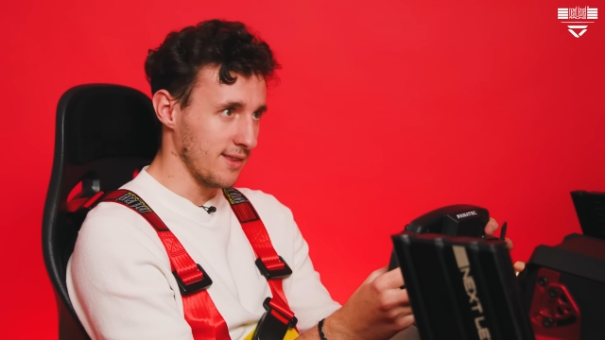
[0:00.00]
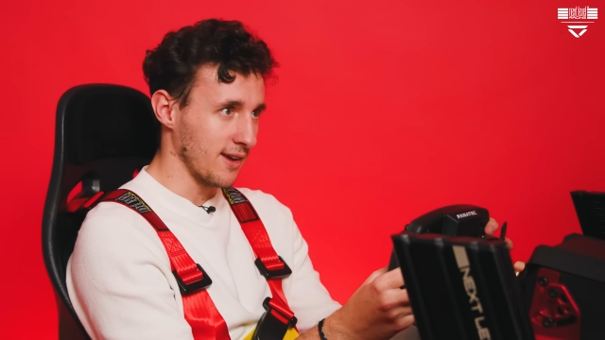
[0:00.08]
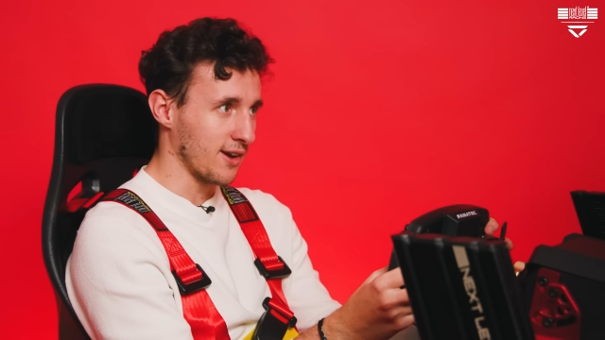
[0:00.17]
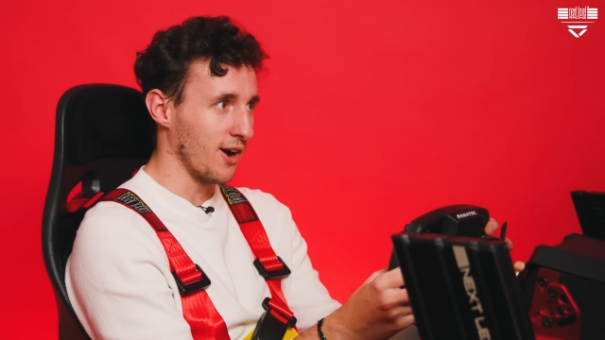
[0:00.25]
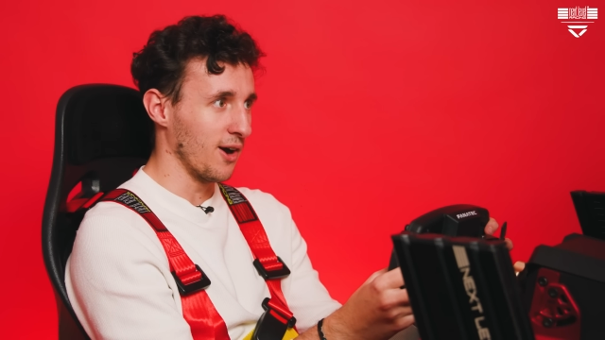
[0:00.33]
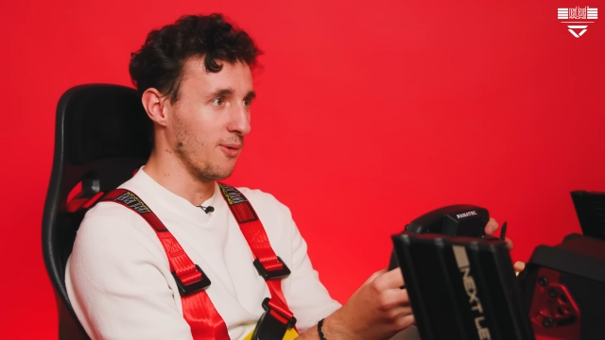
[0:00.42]

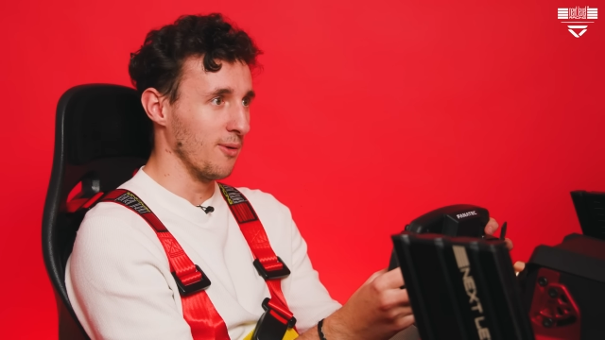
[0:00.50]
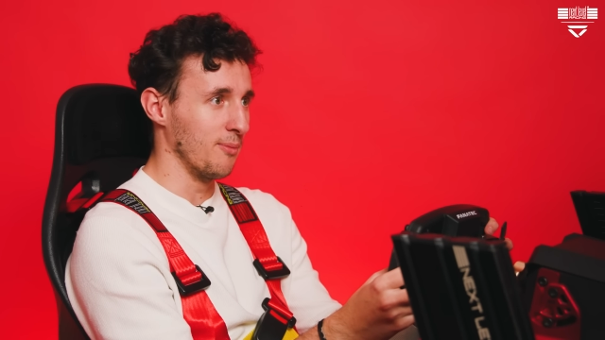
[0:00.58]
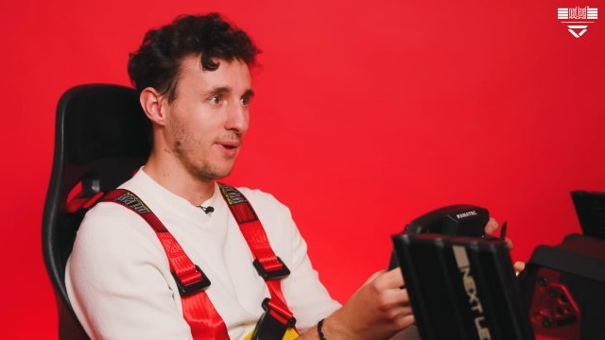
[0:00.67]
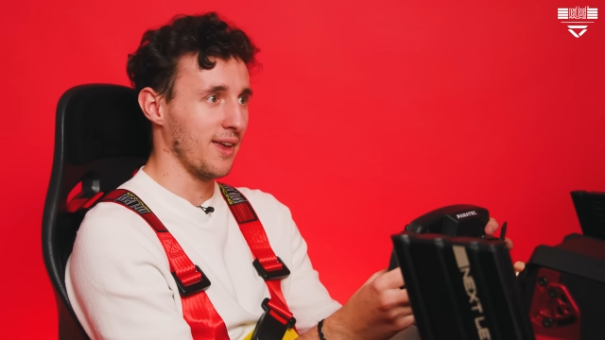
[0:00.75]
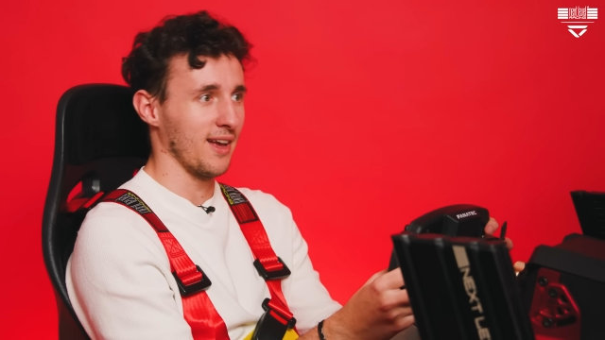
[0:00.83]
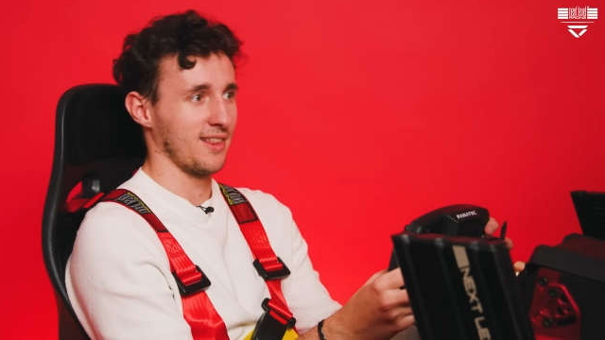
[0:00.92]
the car will
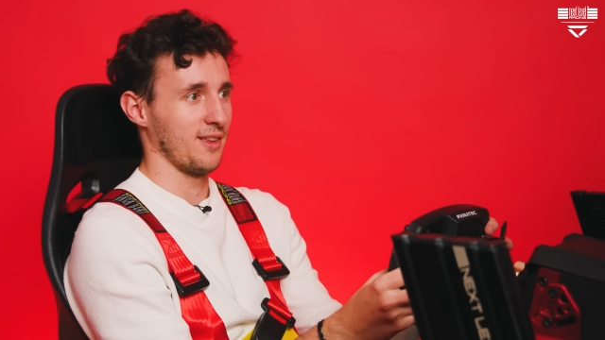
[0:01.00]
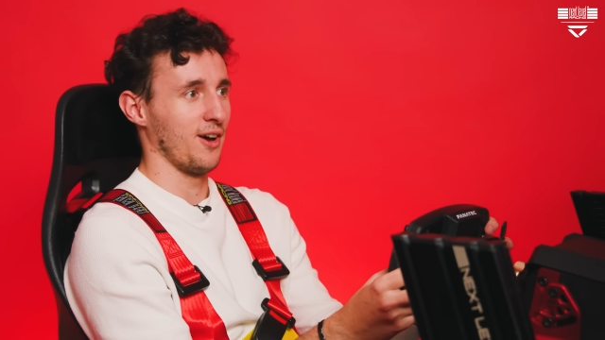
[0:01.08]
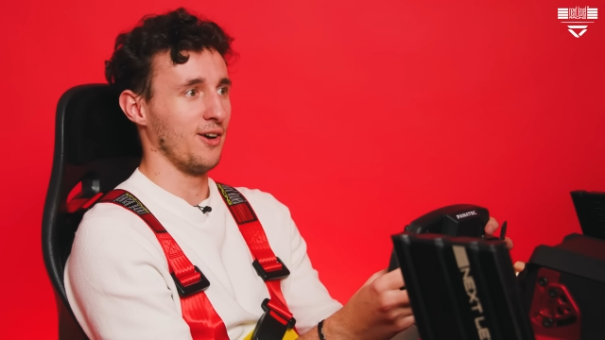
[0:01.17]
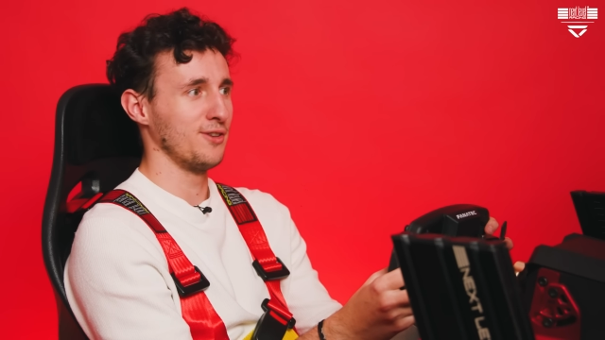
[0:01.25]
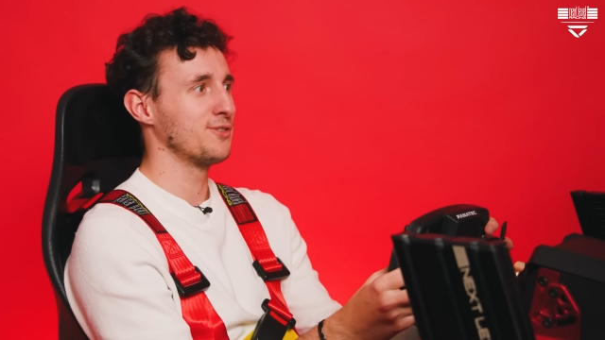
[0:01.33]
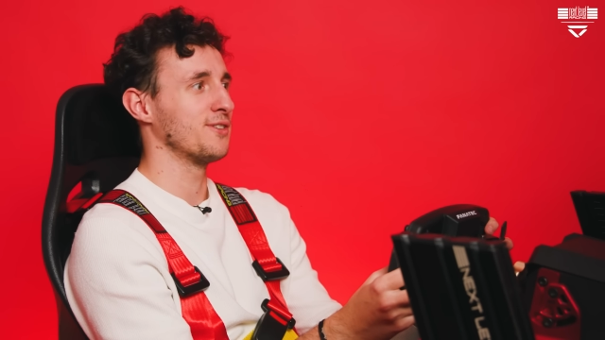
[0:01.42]
be at
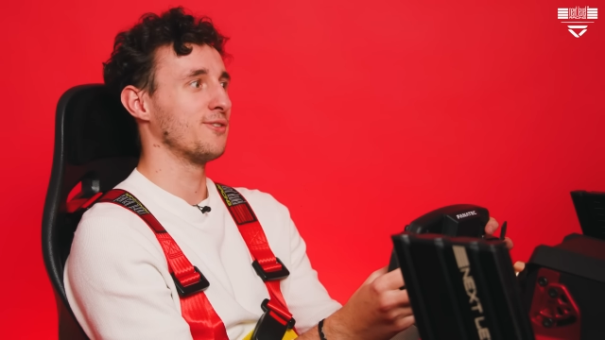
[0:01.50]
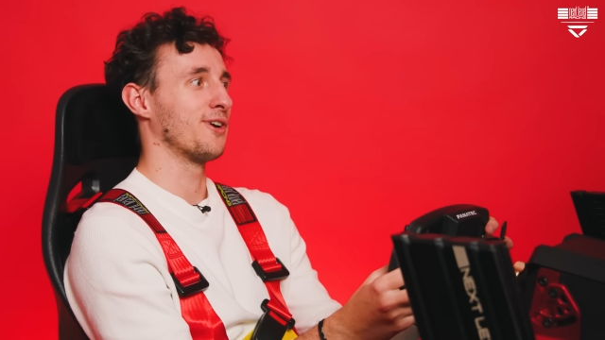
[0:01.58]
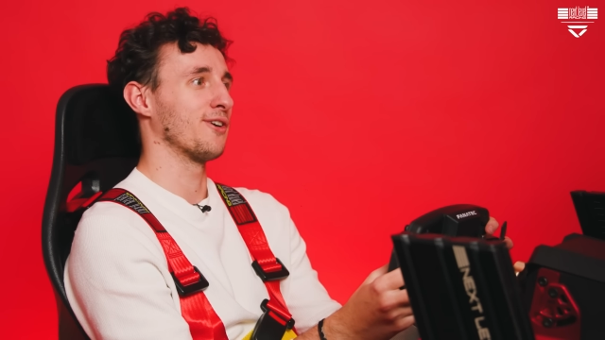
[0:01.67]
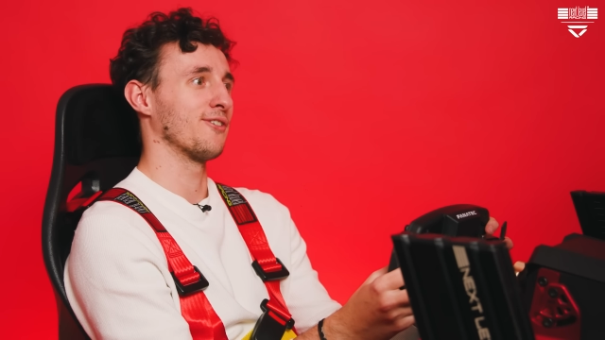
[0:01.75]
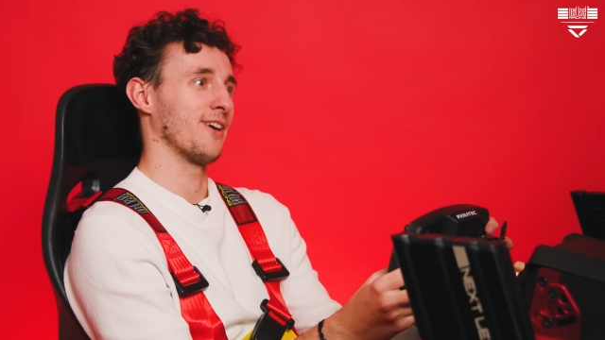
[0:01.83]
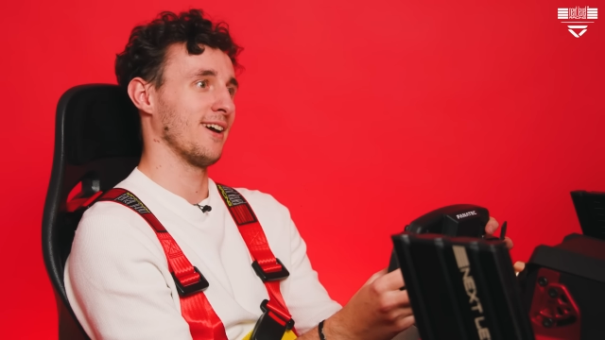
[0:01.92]
100
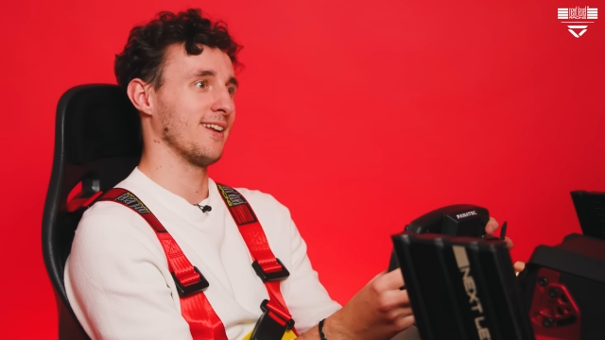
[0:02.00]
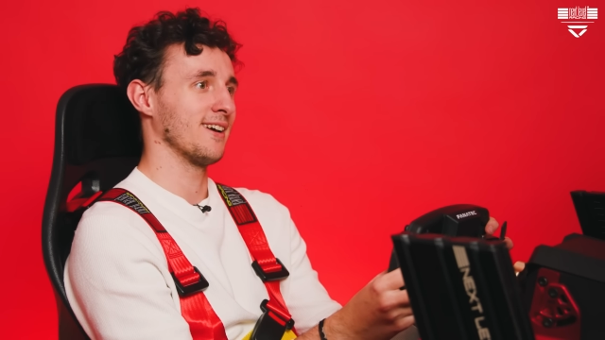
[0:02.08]
rear ride